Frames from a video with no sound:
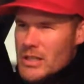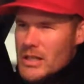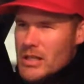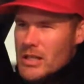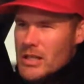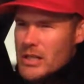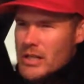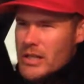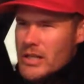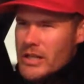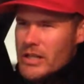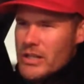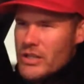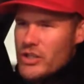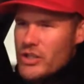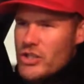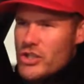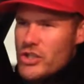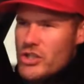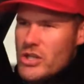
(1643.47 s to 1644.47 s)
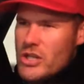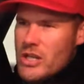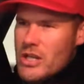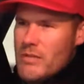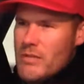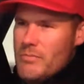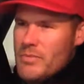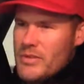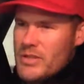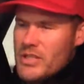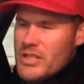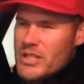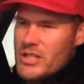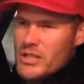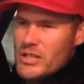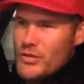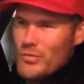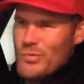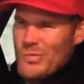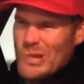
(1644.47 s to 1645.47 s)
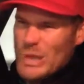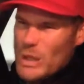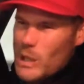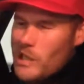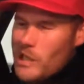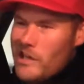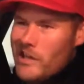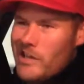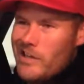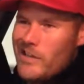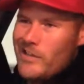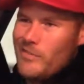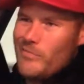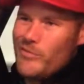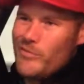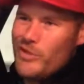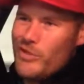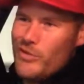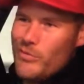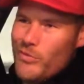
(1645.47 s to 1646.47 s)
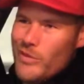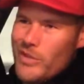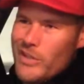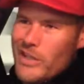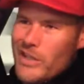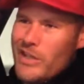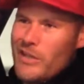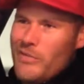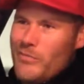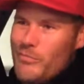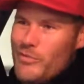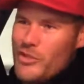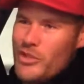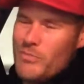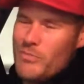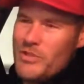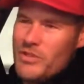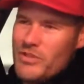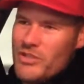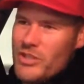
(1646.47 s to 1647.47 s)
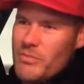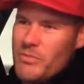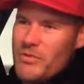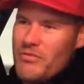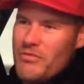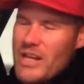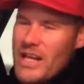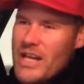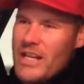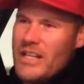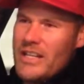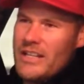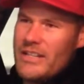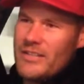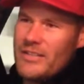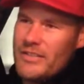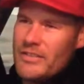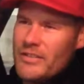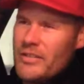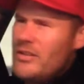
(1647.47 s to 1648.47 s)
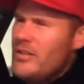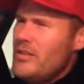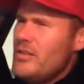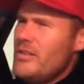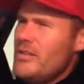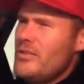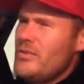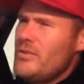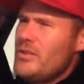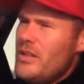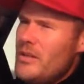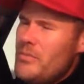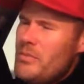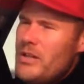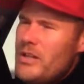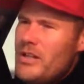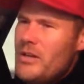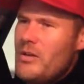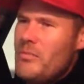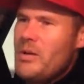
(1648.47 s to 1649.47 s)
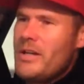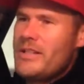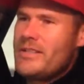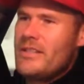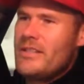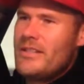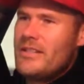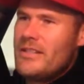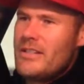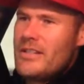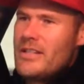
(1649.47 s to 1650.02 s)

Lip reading: I chipped to within a chip and ran it. I putted.